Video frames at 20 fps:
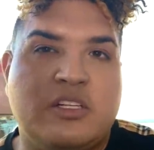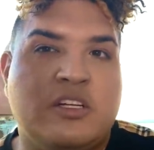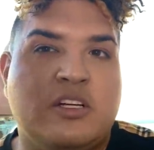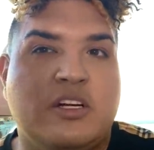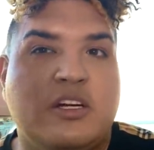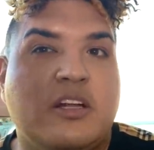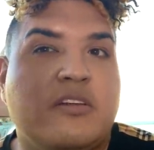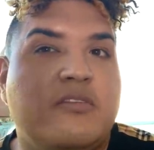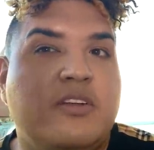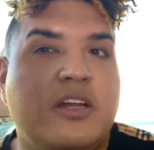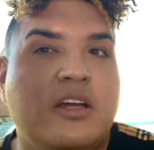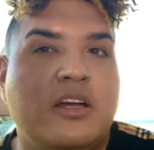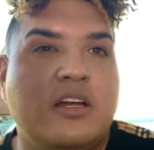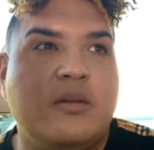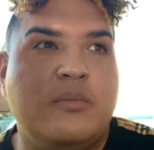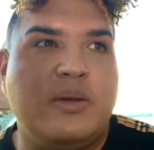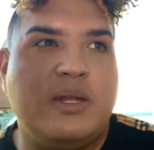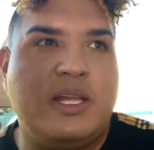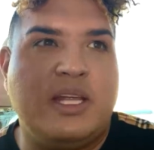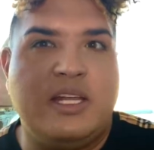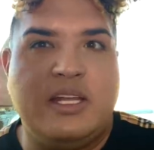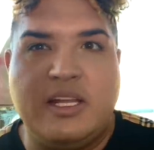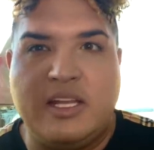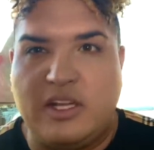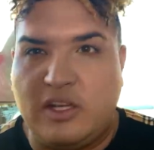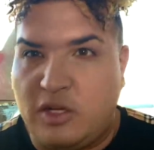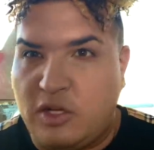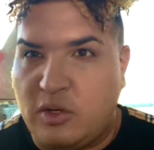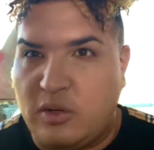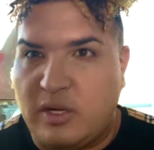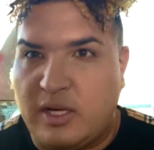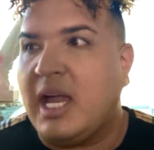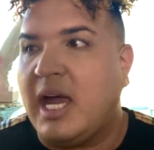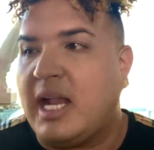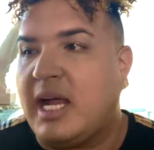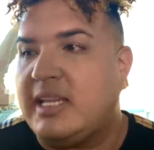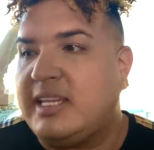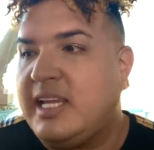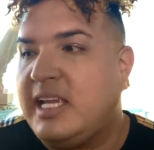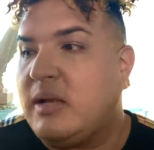could have done, but he didn't do it.
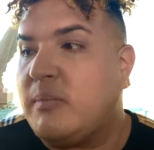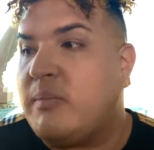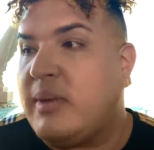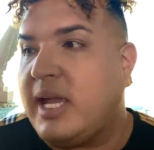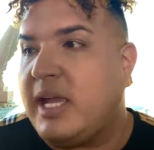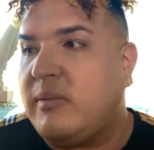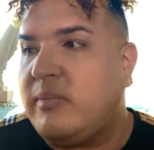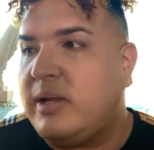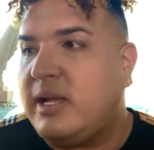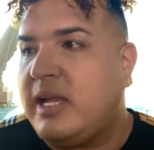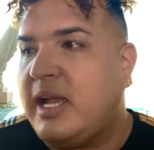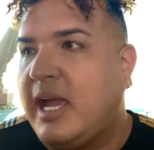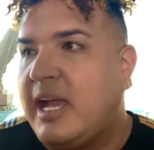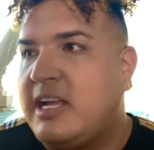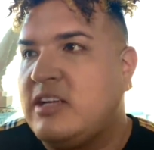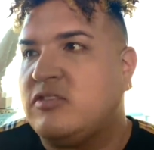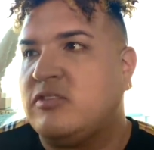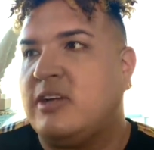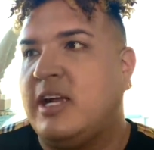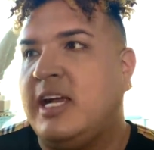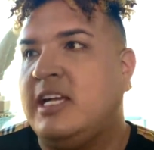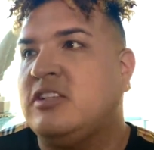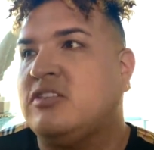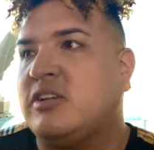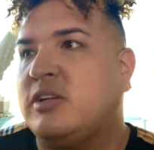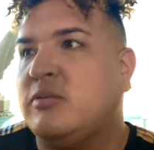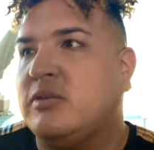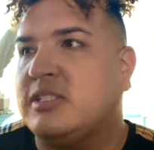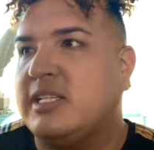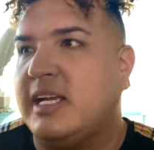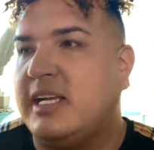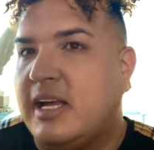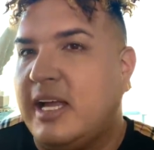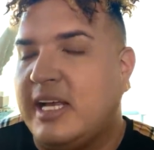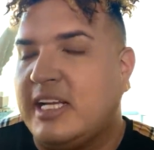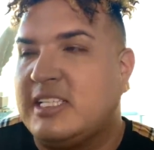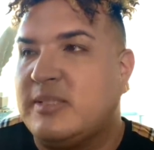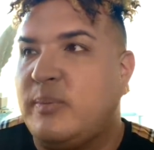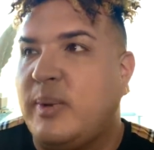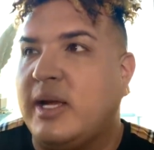And I think maybe H3H3 was like
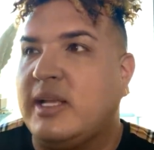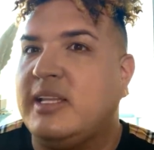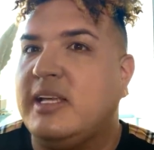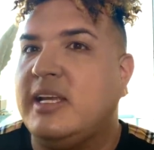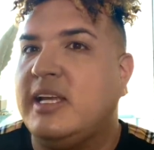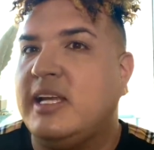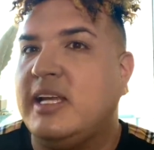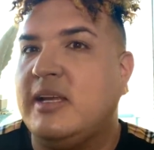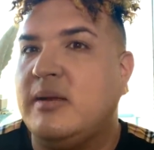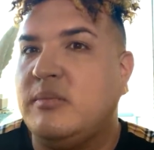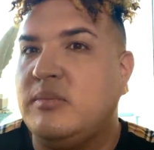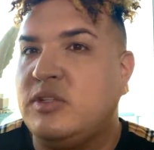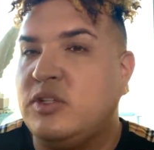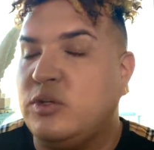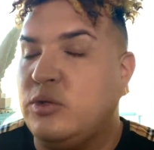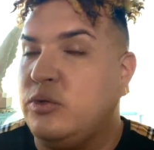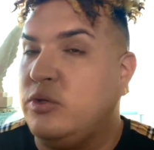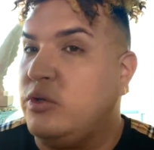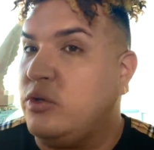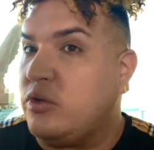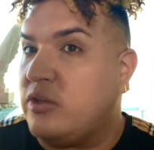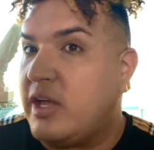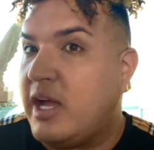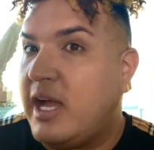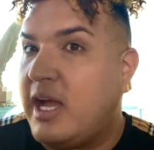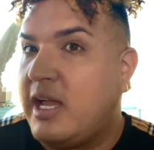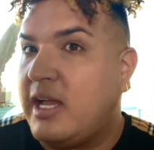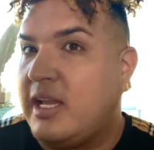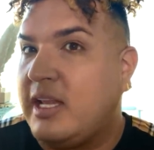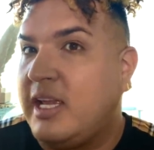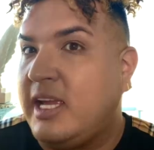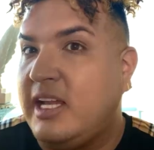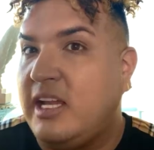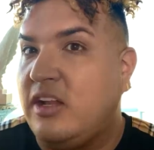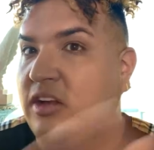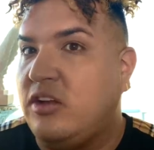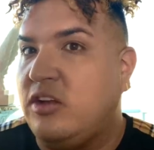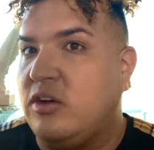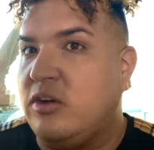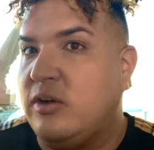expecting him to do that and he
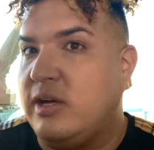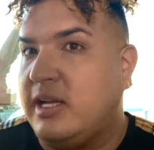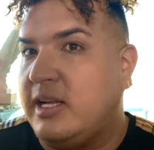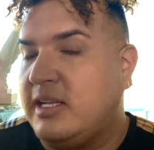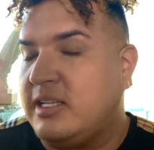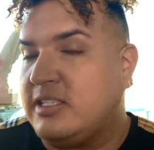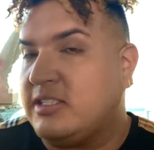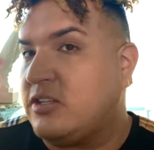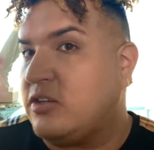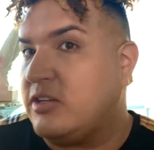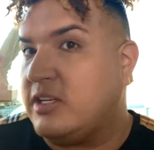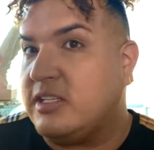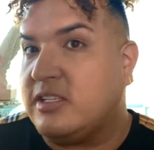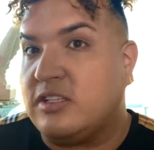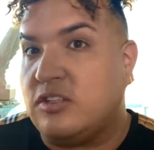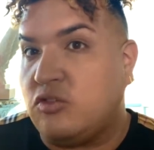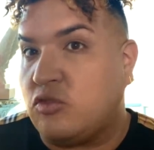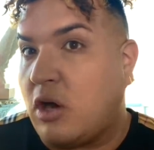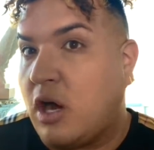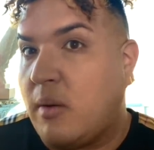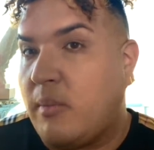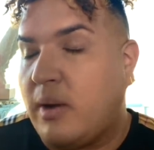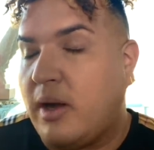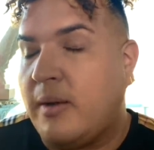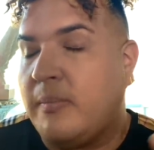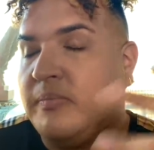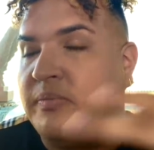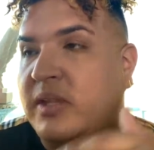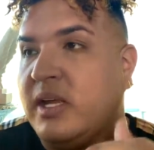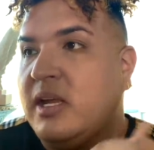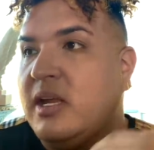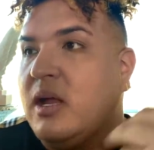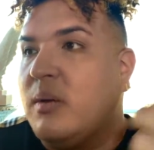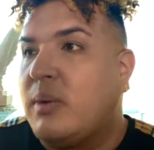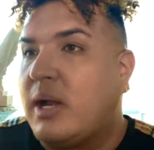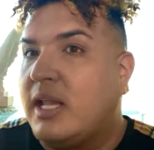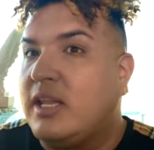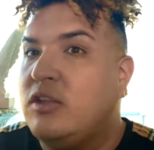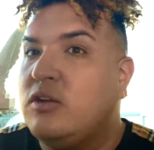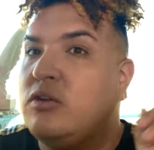didn't do it and just turned into drama.
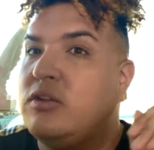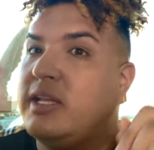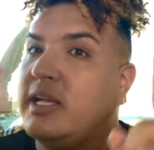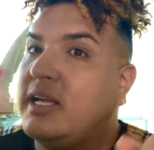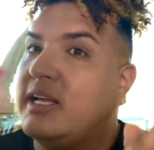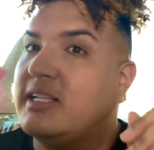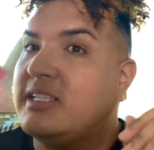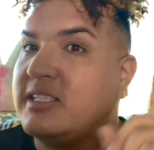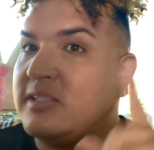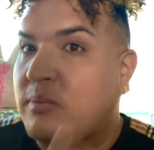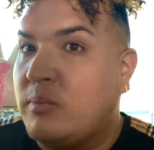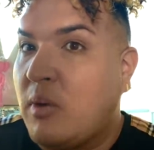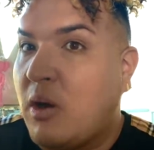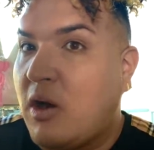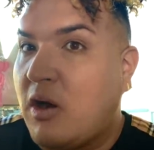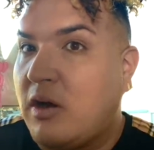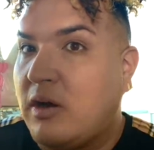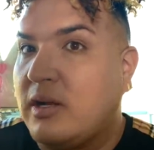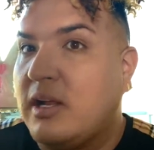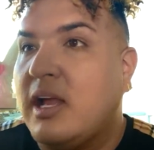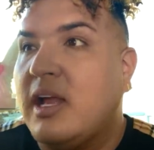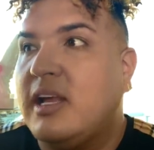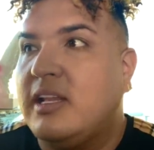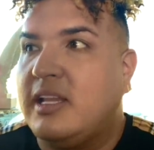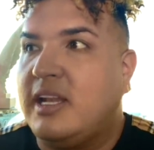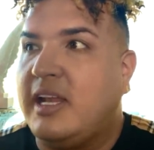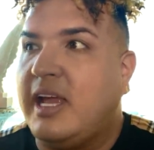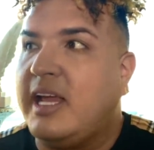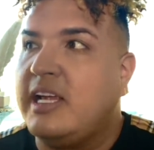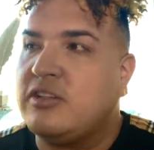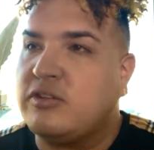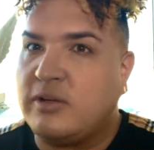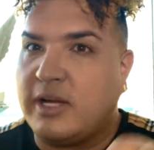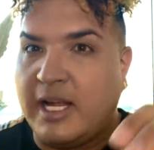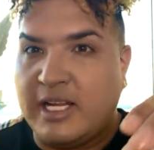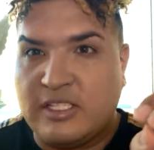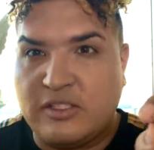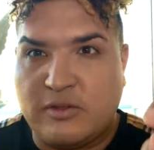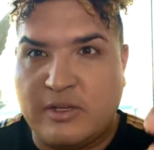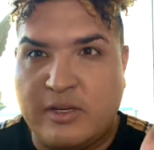But I do think it's smart that
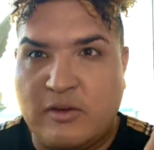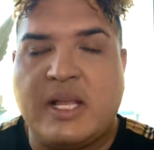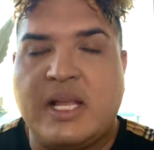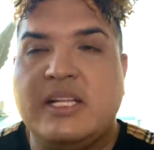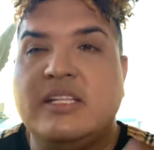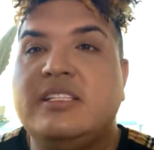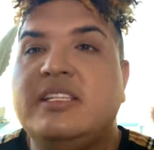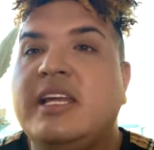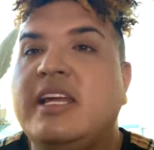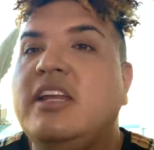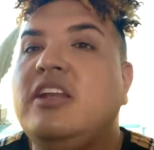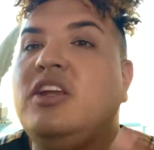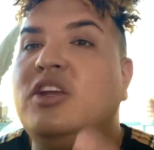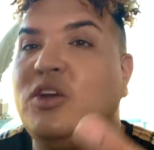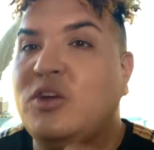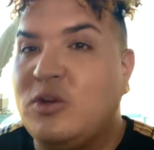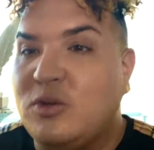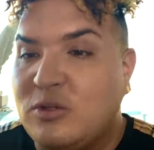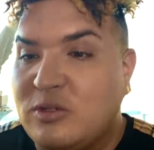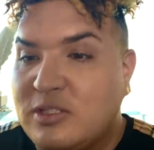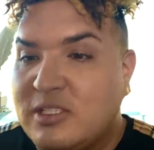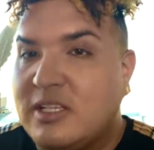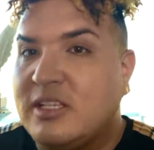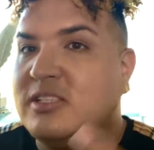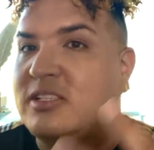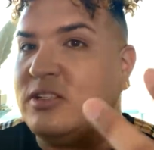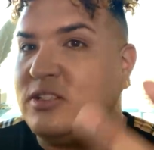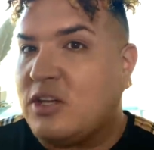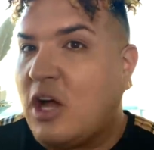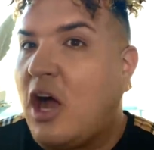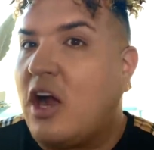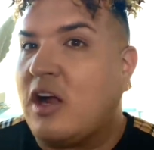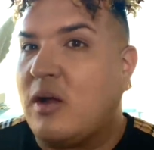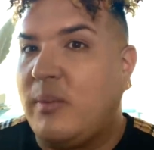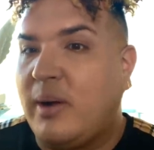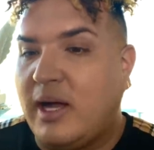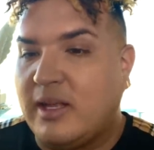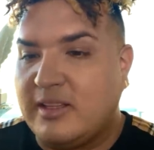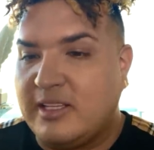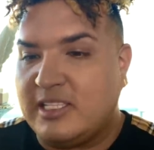H3H3 continues to talk
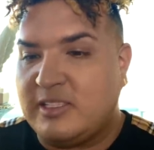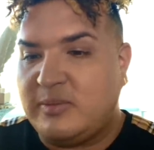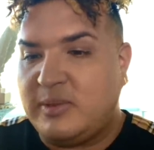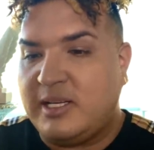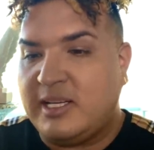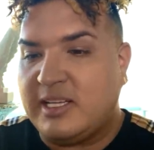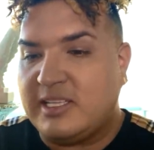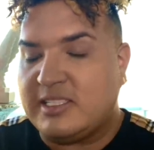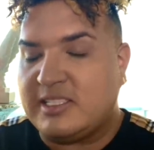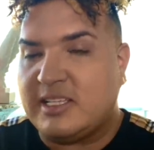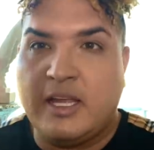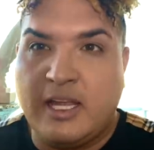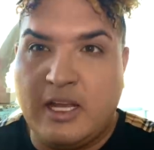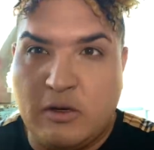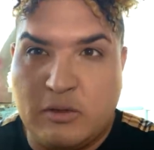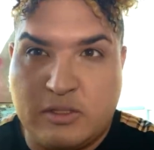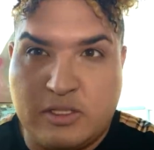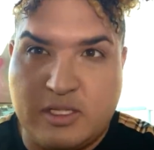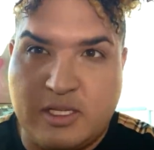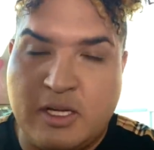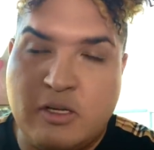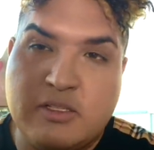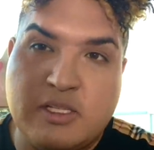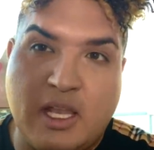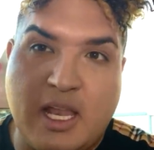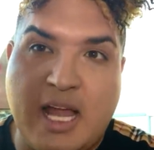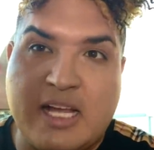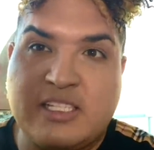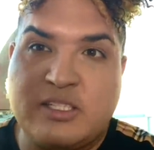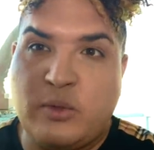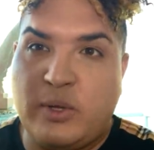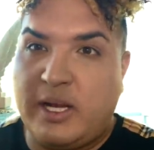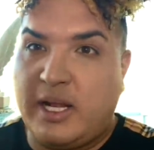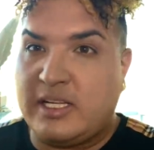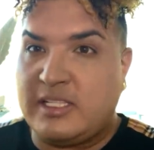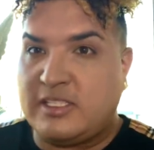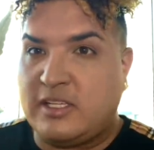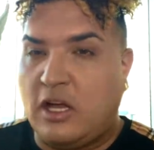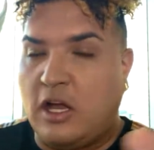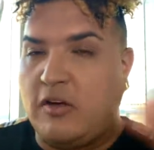about this because here's, here's Here's the last tweet
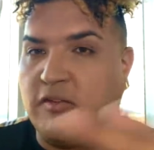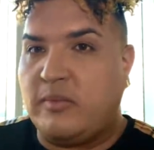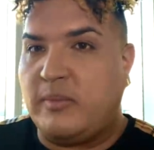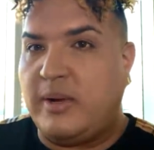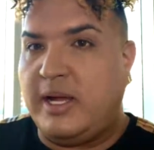I saw from